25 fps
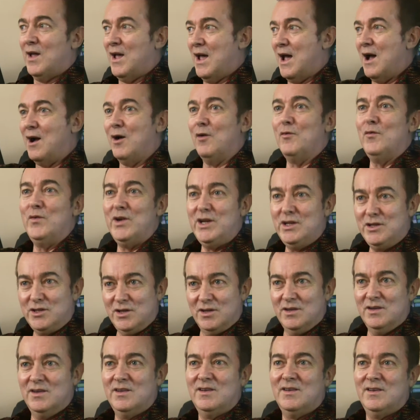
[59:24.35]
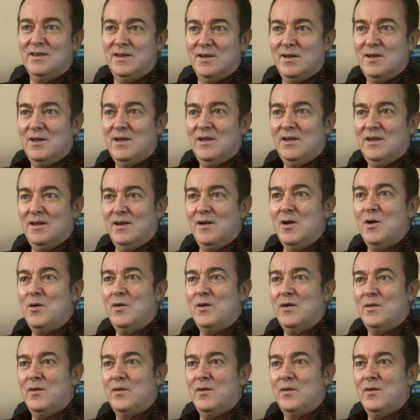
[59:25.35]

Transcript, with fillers: our region. Did know?